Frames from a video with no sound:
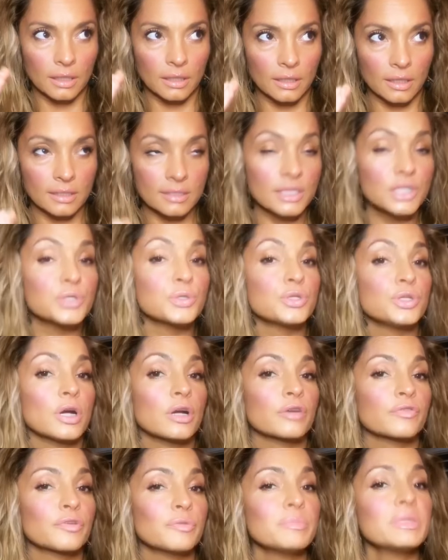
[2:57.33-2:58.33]
Is it too
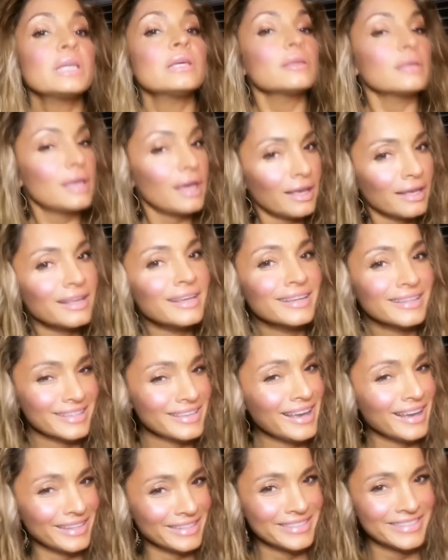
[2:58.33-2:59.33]
dark for me?
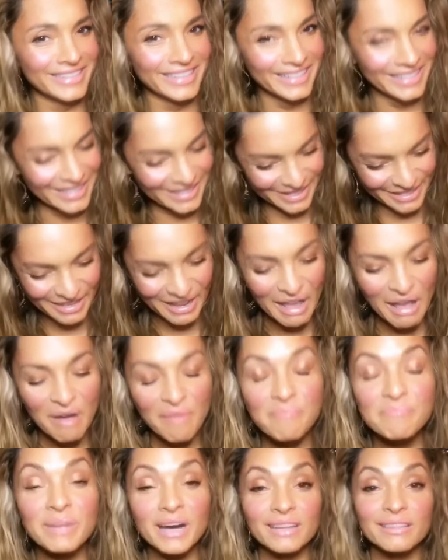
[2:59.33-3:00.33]
Yes, it is.
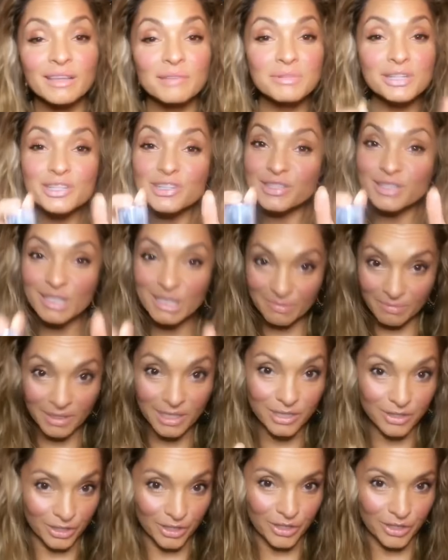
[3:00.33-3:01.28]
But let me just explain to